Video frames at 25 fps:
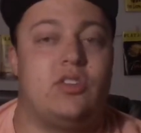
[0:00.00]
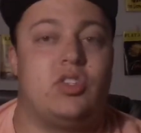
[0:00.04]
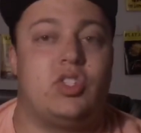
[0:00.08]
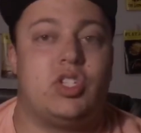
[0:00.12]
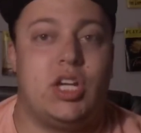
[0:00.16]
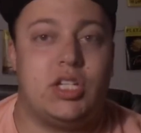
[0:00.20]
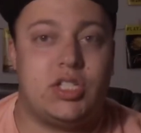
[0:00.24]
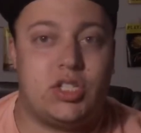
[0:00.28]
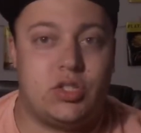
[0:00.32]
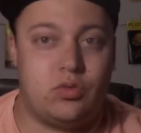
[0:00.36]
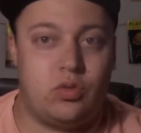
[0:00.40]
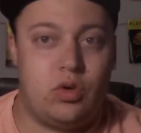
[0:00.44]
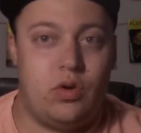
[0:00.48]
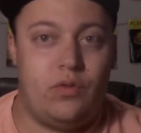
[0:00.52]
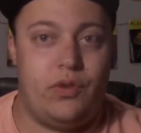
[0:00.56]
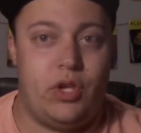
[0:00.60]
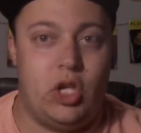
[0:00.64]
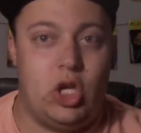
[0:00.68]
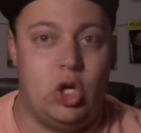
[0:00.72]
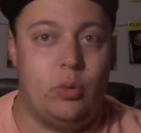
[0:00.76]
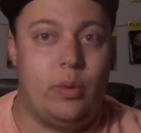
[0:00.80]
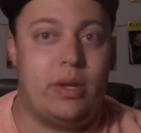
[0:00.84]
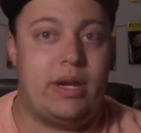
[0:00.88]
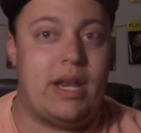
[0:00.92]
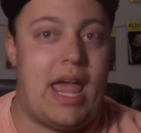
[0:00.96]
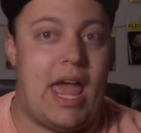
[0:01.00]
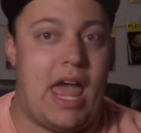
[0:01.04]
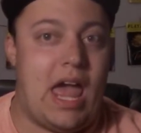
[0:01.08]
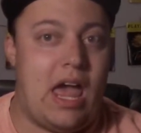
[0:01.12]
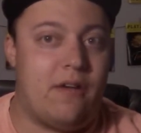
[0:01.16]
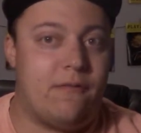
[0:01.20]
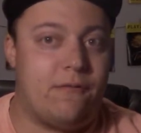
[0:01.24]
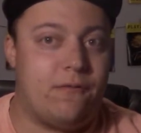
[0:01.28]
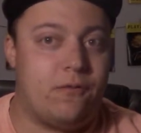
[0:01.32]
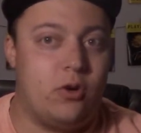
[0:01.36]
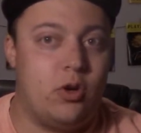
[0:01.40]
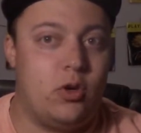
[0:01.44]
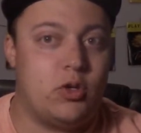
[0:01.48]
just to review, when
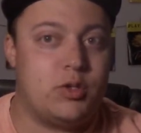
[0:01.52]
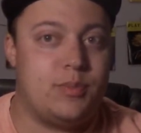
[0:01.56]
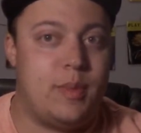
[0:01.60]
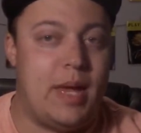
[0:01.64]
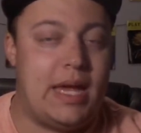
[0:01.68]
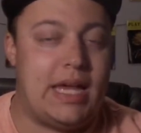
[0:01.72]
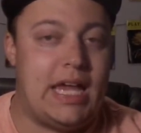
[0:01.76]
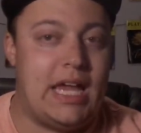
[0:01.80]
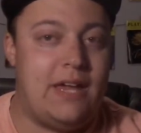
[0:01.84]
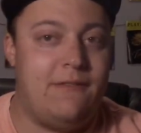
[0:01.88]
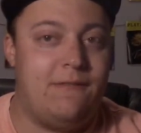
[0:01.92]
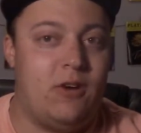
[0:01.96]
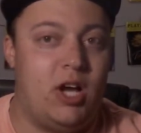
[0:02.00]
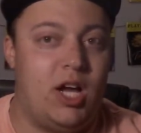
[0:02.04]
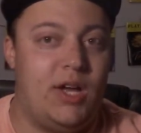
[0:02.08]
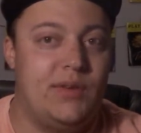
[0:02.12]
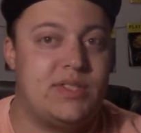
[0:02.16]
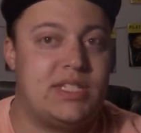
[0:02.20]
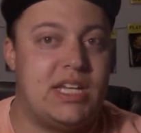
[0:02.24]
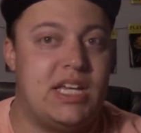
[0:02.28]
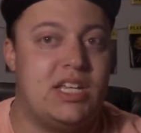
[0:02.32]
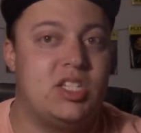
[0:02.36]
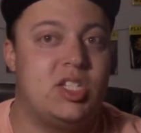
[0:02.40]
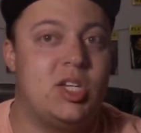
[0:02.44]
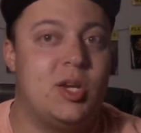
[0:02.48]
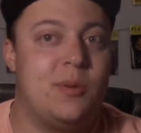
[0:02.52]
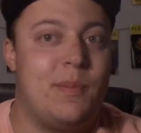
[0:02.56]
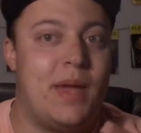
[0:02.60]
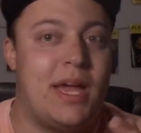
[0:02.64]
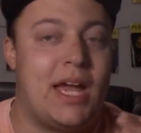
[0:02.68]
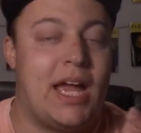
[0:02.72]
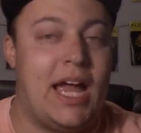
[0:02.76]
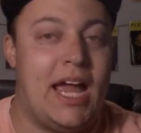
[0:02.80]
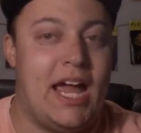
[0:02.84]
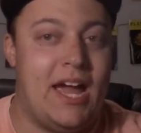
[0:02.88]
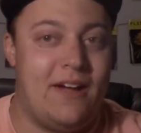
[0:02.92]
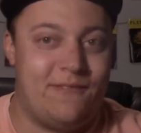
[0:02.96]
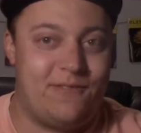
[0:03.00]
Ampharos Mega evolves into
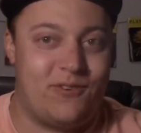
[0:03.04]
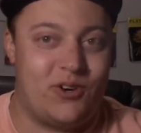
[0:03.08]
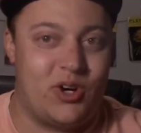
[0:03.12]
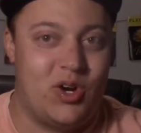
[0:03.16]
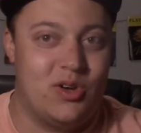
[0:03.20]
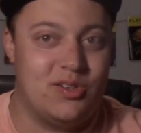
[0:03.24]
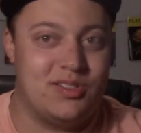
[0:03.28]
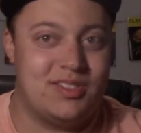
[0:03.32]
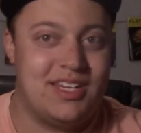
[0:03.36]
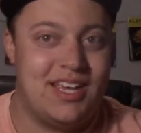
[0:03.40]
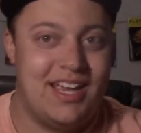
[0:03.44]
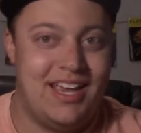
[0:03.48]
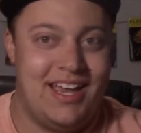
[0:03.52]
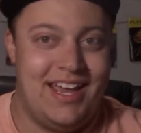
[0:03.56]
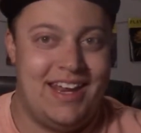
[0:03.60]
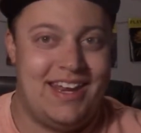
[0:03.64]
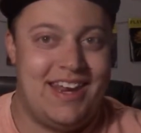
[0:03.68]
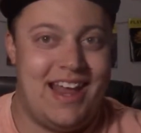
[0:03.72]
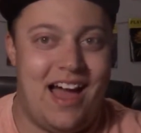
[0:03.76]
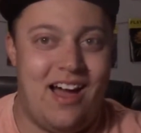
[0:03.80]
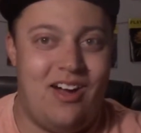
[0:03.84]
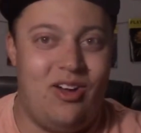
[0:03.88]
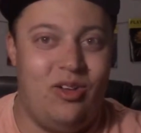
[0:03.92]
Mega Ampharos, not